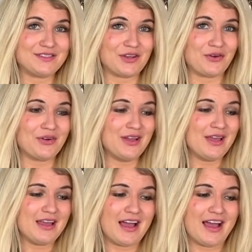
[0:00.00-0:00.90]
So
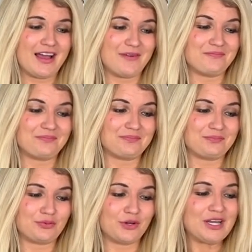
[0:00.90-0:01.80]
um,
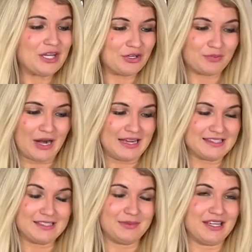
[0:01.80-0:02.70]
pretty good
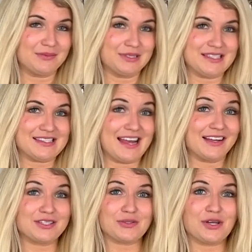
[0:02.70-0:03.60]
price to be able to
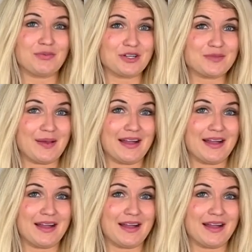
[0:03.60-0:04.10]
snag a Tory Burch